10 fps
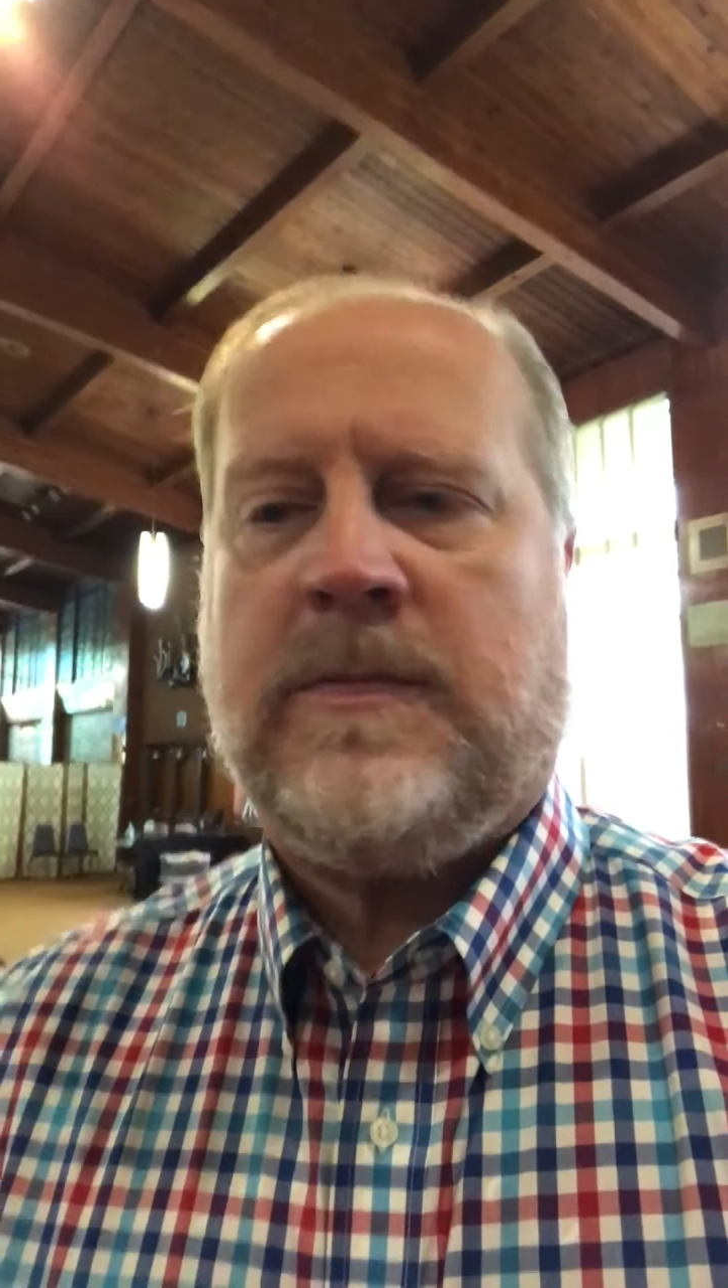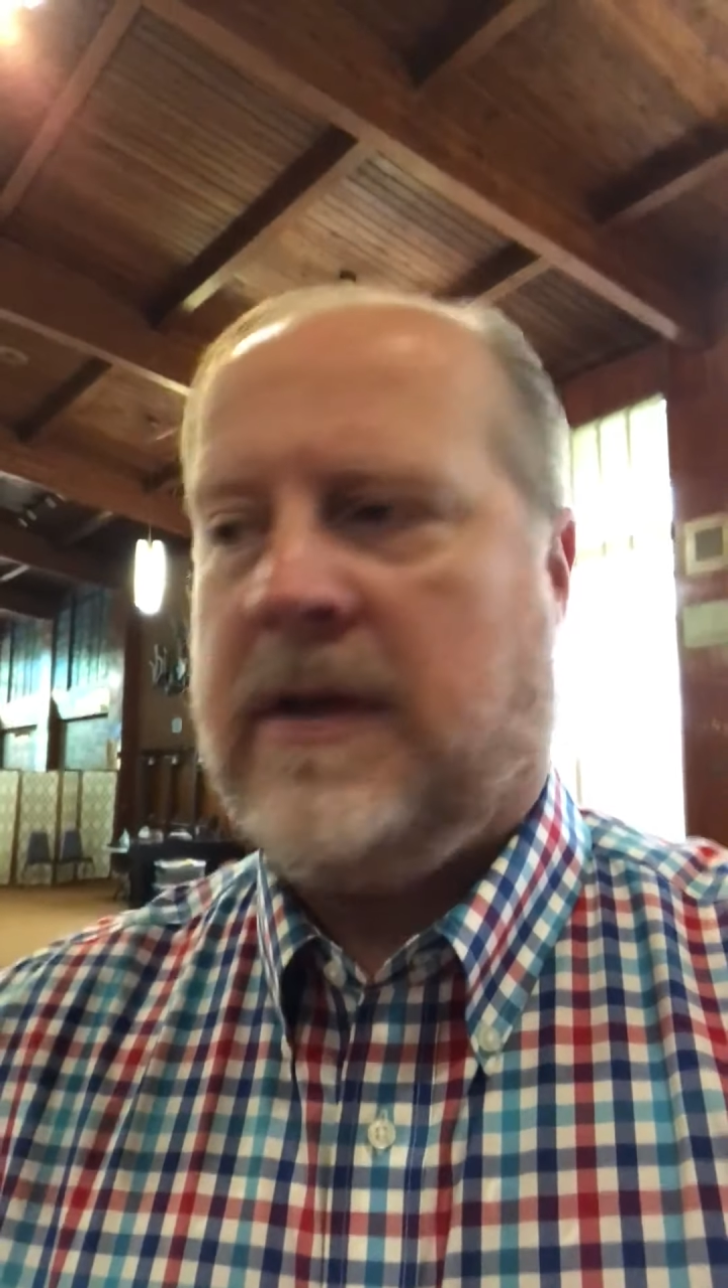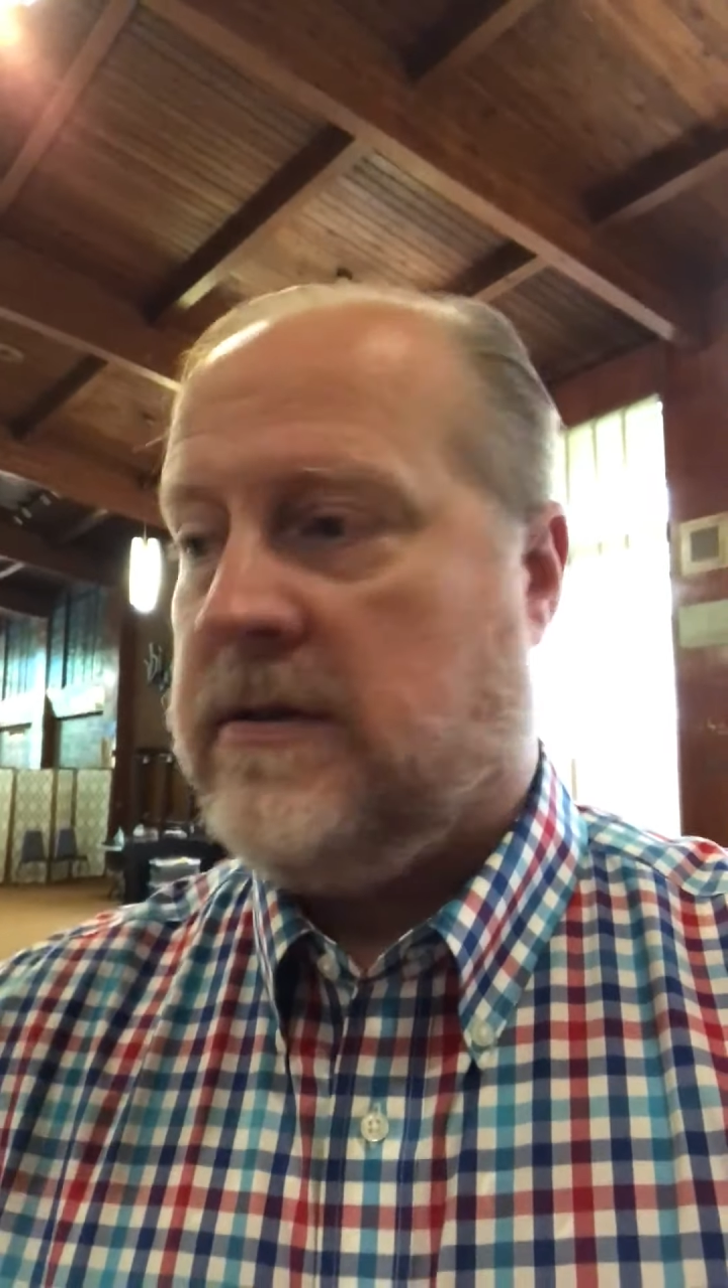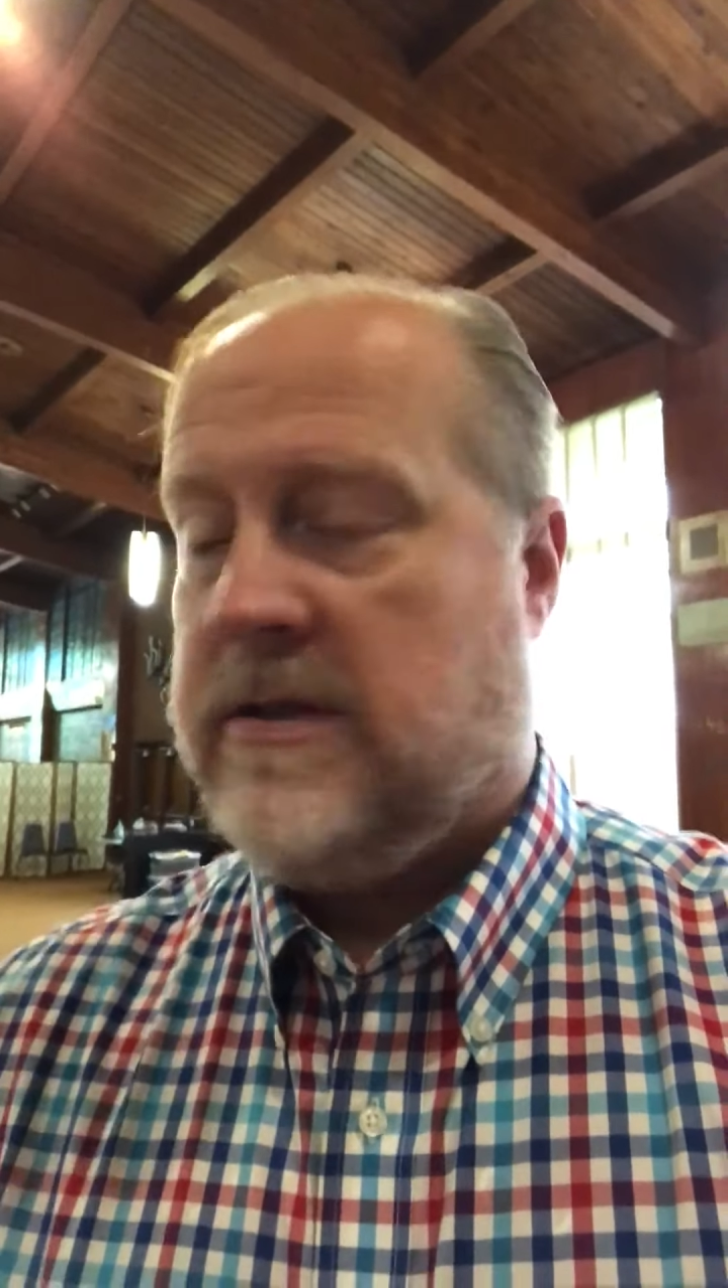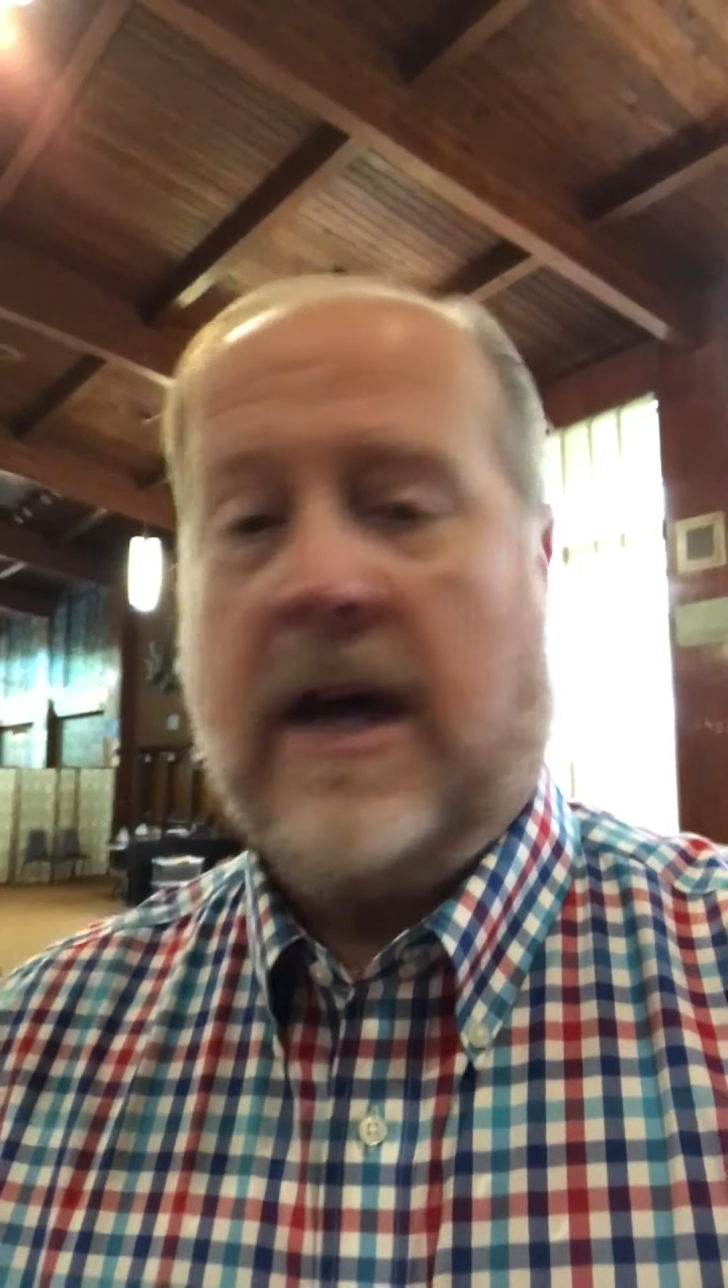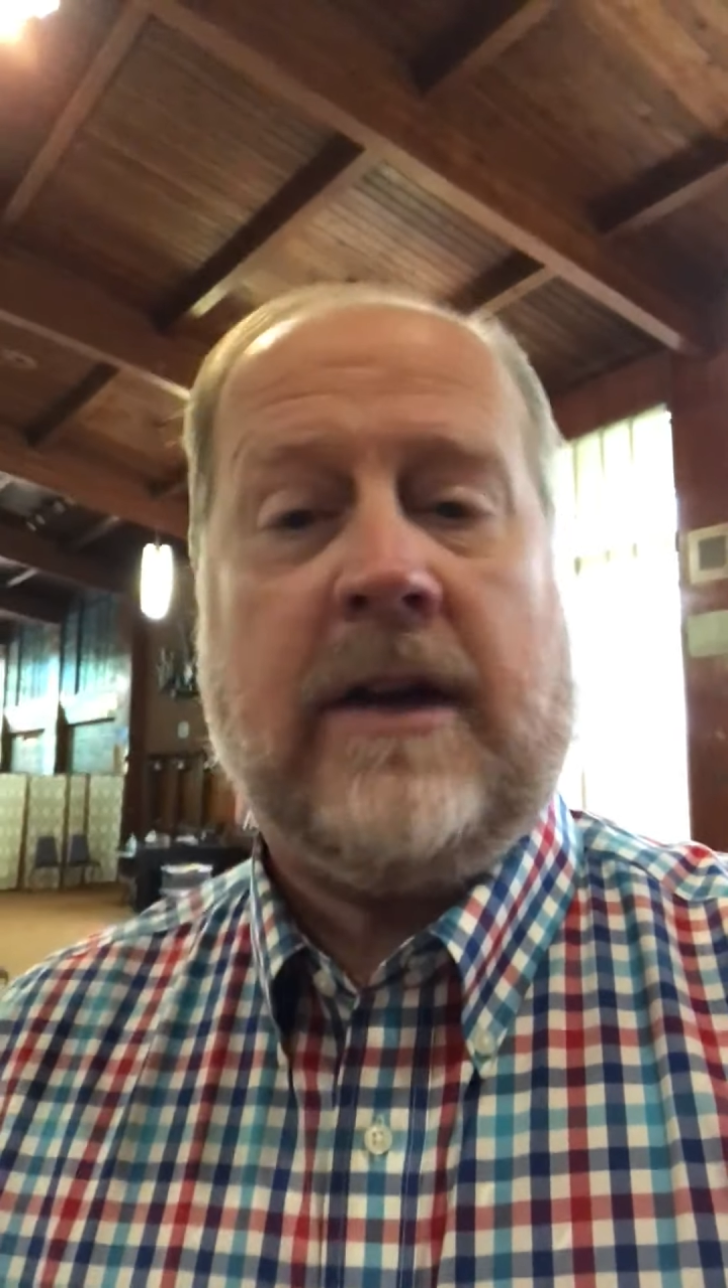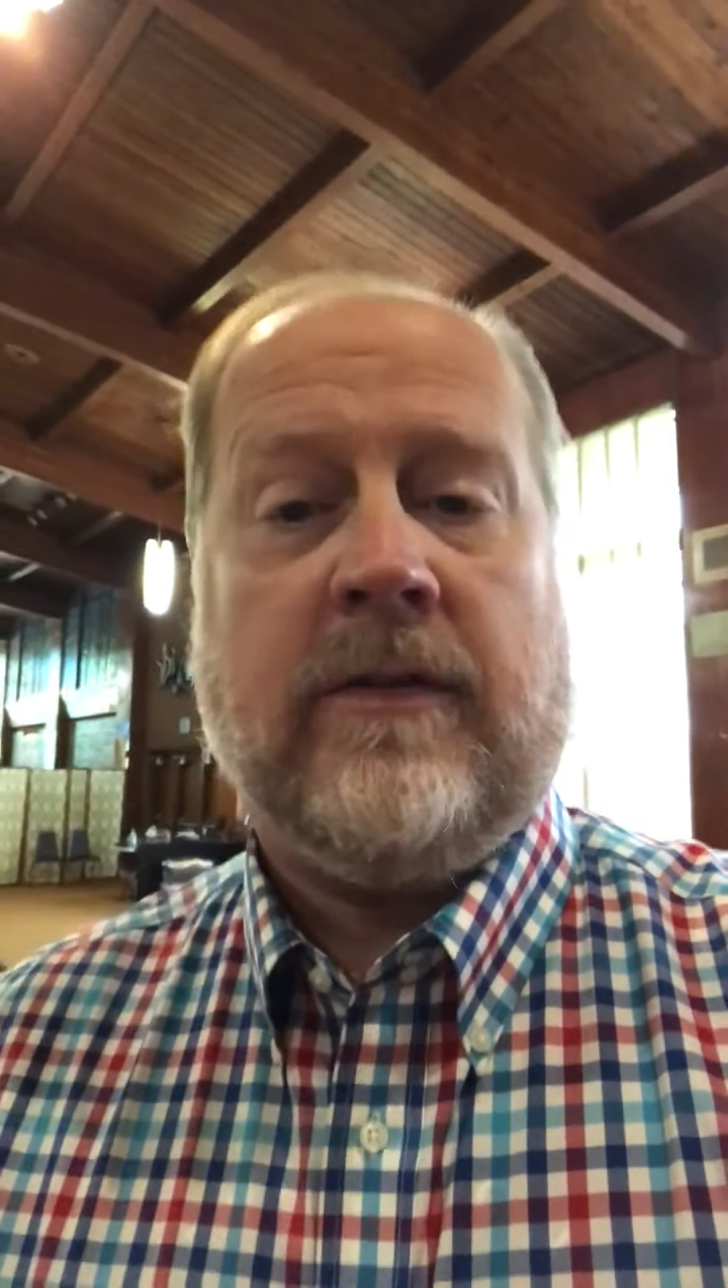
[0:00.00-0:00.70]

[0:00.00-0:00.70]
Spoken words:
because not